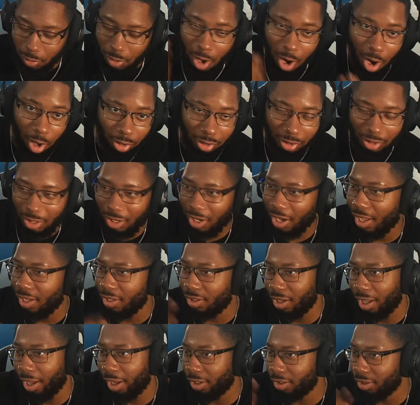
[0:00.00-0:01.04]
Call of the
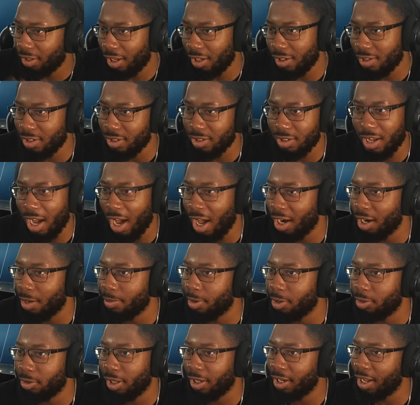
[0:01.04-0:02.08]
Night. Like they just got it,
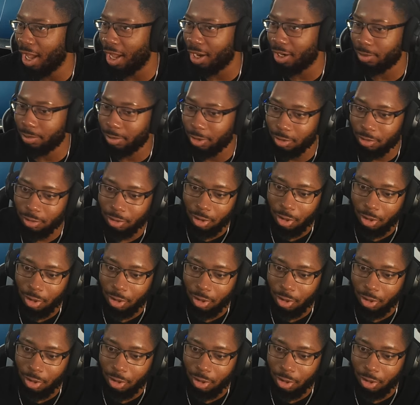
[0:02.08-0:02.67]
bro. They got it, bro.